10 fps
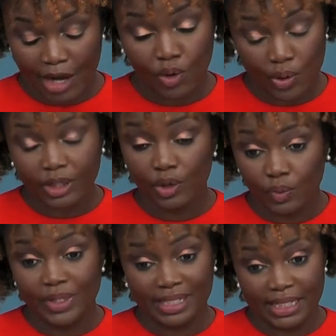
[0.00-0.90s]
critical
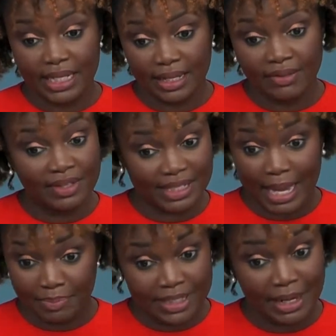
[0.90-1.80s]
we see this
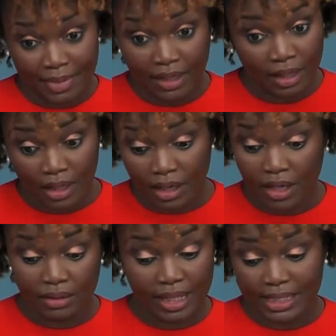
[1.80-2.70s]
epidemic
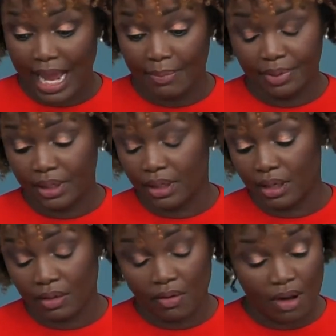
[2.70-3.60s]
that's happening
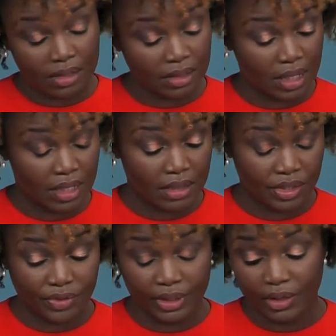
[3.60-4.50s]
across
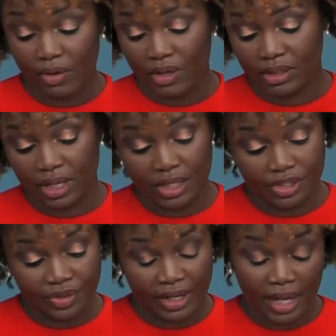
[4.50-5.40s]
certainly across the
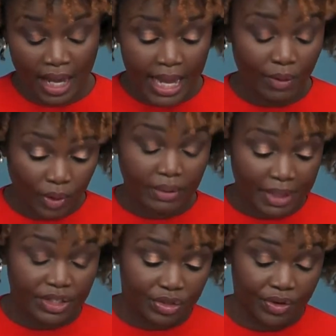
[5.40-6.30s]
country, and want to
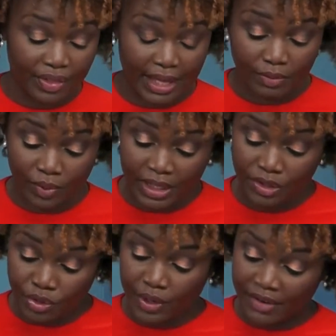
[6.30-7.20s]
make sure that we
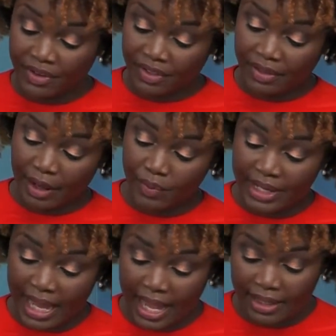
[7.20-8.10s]
do everything that we
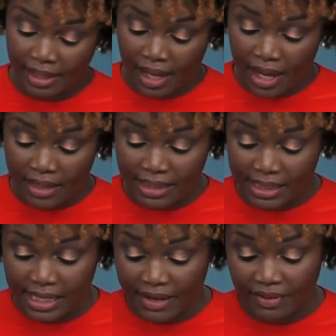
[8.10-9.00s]
can to
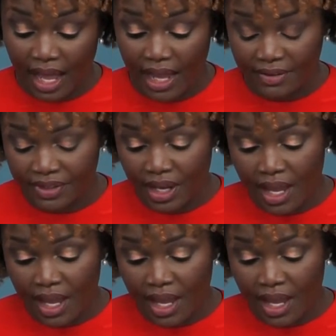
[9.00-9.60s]
save lives.